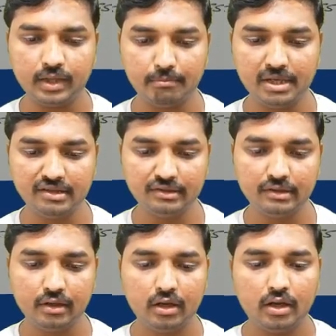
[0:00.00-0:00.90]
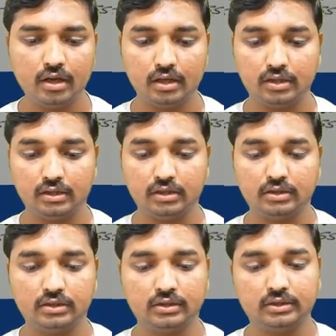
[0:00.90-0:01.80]
means
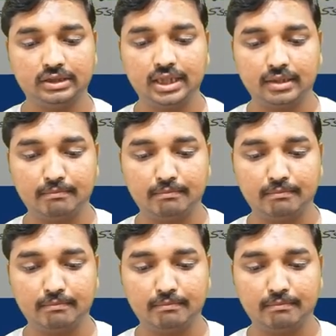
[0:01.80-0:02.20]
the